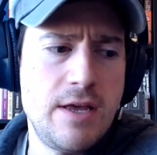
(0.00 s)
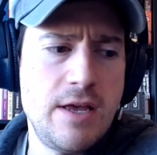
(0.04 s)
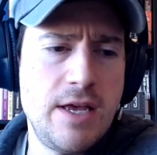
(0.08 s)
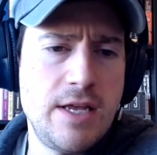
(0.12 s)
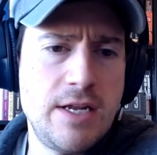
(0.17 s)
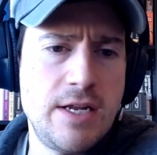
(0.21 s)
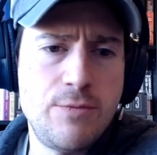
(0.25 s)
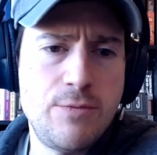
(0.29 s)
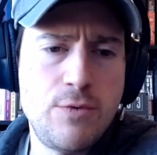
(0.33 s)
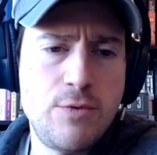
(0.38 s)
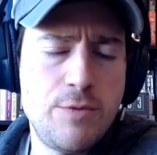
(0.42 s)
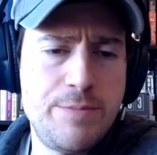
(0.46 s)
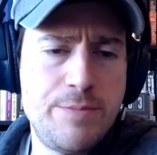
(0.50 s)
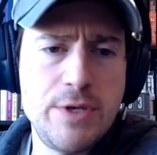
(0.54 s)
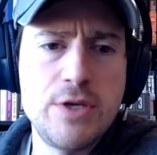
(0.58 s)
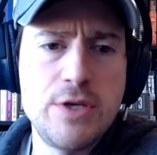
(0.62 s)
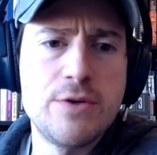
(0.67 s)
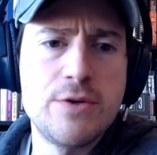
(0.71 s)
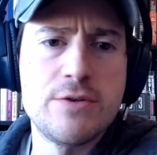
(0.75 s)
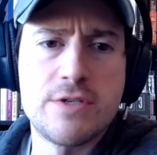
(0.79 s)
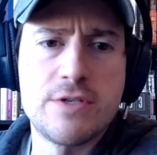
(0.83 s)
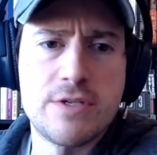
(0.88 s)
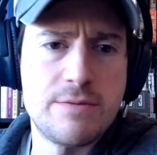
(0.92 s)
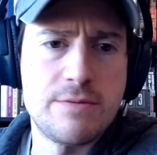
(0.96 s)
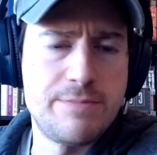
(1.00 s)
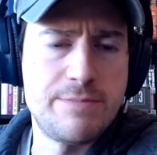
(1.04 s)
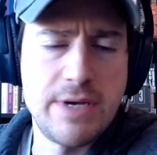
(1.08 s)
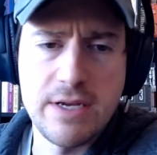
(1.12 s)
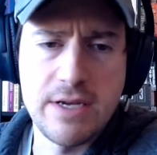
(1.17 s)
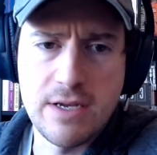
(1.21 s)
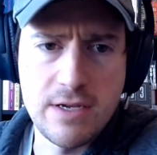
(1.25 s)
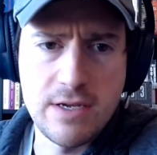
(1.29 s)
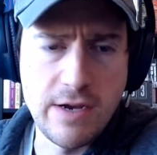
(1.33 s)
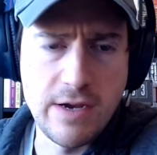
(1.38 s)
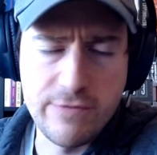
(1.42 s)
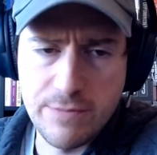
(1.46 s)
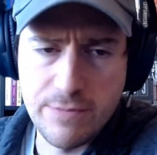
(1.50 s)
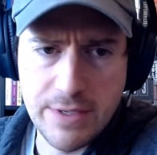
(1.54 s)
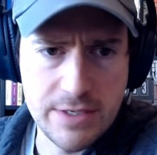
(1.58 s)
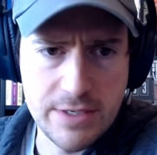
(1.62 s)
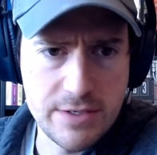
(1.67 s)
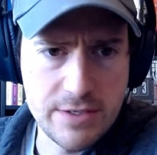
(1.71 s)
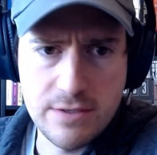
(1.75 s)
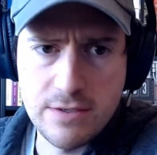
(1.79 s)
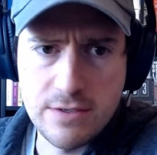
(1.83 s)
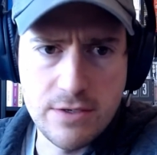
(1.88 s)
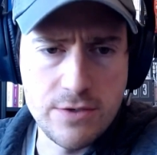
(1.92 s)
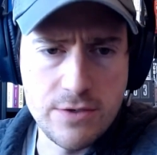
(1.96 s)
And it won't be used by
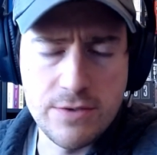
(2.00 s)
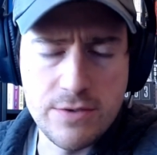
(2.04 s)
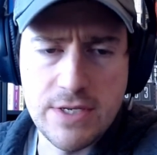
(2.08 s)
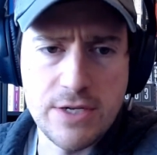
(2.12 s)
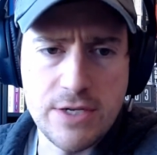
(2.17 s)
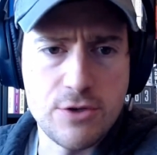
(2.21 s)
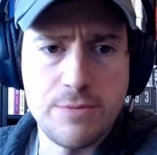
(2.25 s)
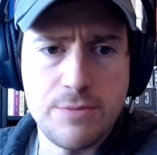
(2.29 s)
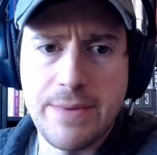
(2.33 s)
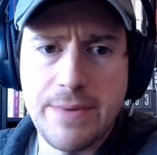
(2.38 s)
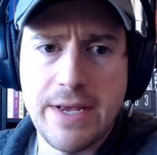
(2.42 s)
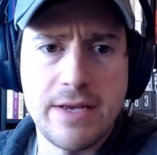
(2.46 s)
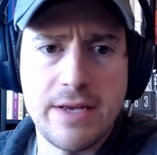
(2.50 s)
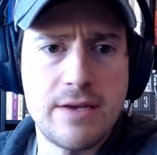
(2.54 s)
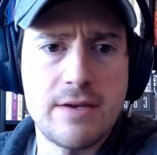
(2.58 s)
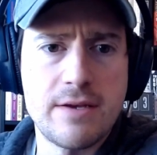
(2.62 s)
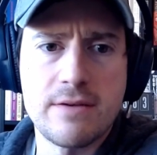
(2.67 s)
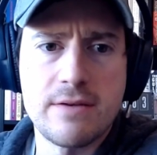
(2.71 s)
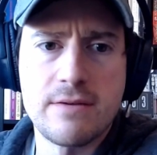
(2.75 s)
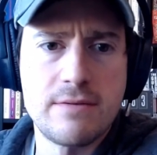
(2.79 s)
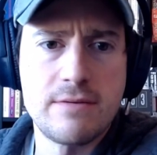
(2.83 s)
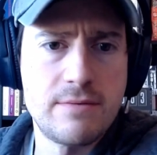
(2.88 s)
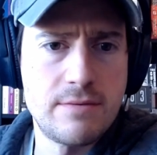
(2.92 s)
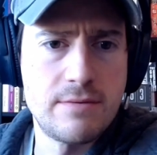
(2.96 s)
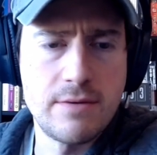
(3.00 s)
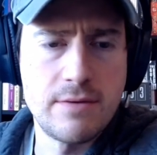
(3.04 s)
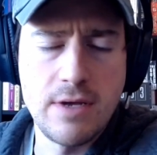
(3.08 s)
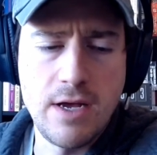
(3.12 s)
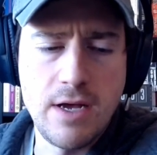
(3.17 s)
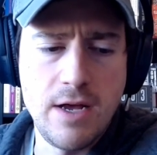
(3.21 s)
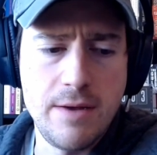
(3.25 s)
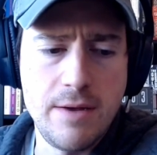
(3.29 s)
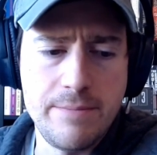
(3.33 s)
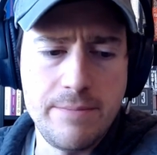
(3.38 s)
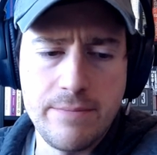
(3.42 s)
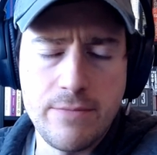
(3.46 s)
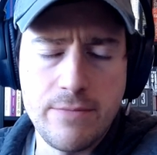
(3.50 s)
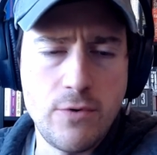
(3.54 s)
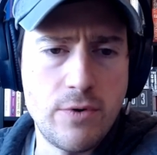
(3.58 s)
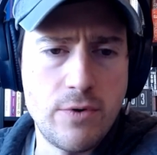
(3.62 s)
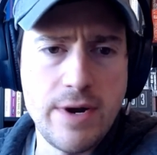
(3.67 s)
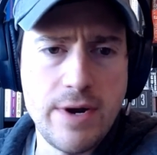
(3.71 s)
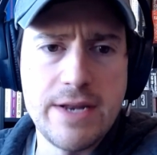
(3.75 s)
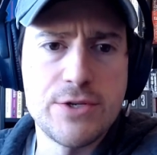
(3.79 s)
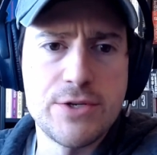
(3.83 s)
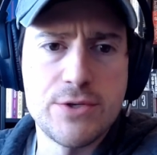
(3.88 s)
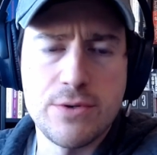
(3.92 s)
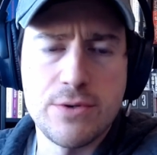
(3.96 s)
governments to do central banking
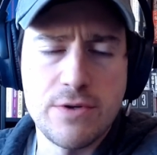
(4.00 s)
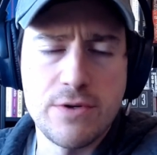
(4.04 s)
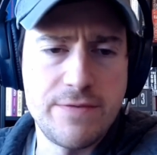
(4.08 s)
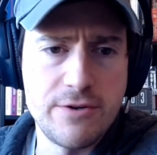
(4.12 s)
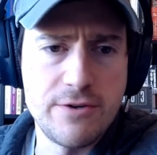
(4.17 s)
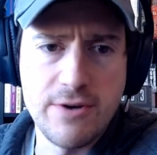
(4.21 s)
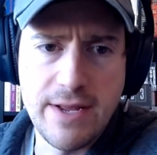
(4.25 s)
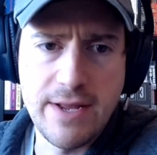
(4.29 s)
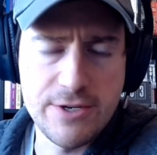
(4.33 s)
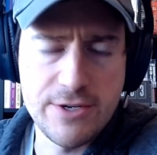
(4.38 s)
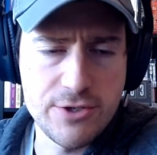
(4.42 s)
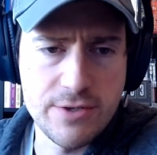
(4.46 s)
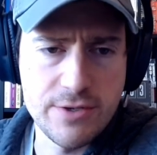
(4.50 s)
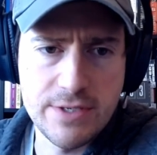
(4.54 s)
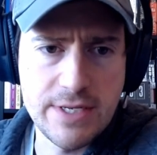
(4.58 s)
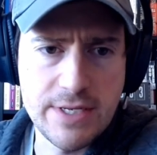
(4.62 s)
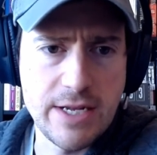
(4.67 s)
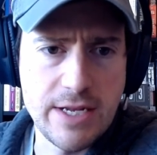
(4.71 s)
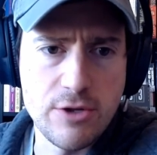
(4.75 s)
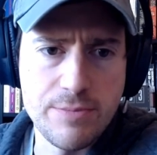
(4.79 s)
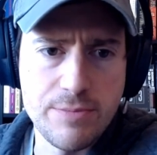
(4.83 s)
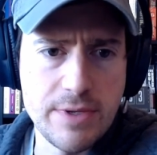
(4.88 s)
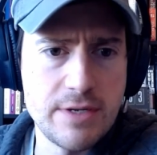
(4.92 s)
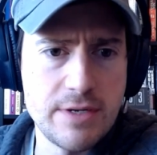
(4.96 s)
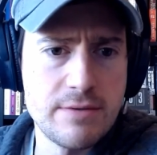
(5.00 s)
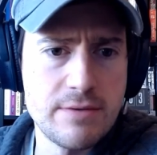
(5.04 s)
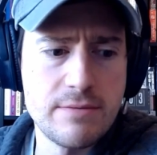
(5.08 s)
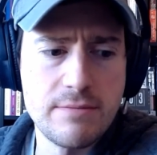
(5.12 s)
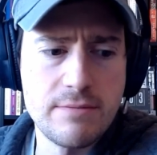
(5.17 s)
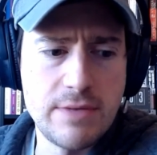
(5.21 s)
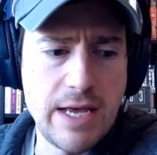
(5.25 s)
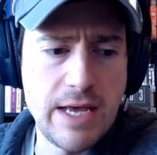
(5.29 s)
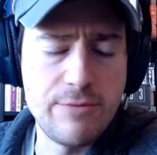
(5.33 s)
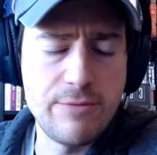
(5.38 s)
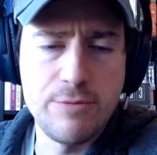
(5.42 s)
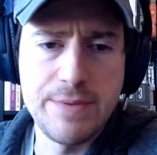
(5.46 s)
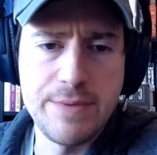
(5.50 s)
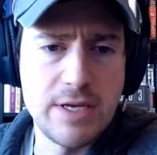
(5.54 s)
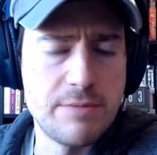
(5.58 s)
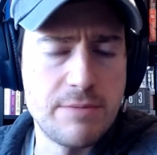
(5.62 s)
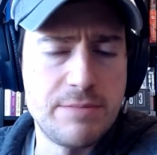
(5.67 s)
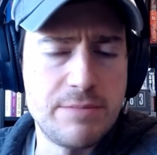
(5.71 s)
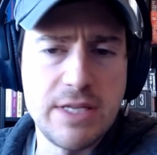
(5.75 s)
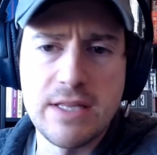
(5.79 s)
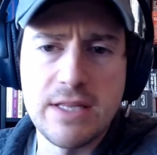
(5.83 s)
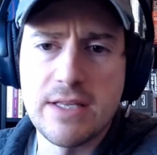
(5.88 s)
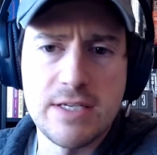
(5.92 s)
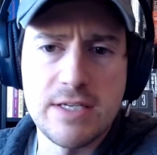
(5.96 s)
or any sort of international settlement. That will be
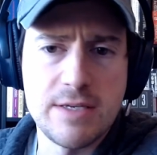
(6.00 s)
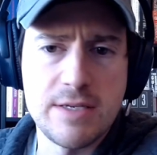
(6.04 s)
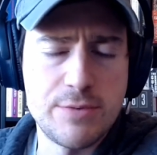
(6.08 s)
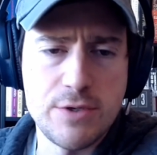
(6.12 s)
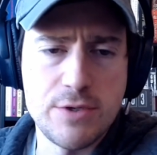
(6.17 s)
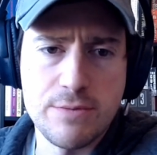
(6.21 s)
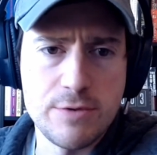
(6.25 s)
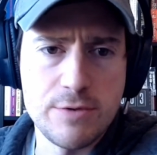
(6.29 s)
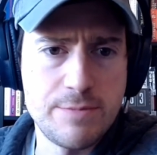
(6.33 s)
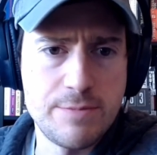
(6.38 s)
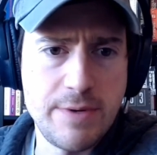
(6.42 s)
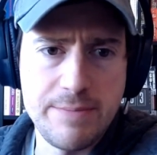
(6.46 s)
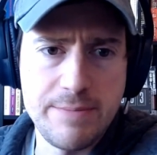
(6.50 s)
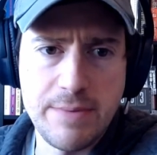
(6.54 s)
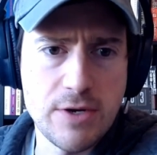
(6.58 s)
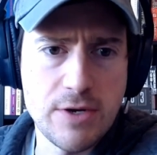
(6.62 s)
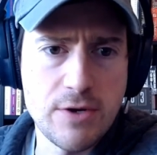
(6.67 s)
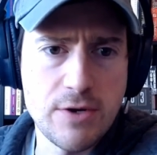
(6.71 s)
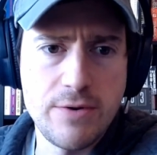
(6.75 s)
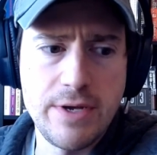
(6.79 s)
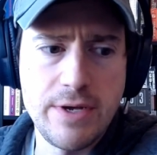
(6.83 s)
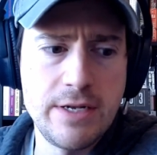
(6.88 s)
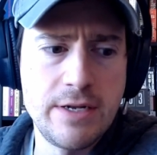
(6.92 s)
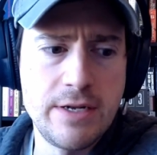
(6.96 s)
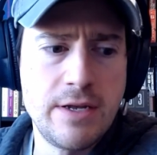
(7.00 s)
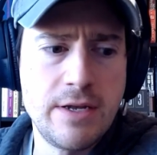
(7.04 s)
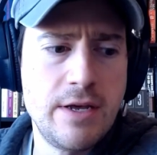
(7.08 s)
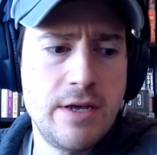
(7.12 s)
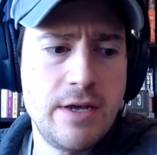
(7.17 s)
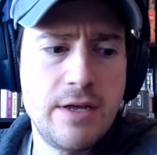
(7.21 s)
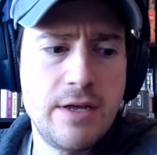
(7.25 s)
completely subsumed by Bitcoin.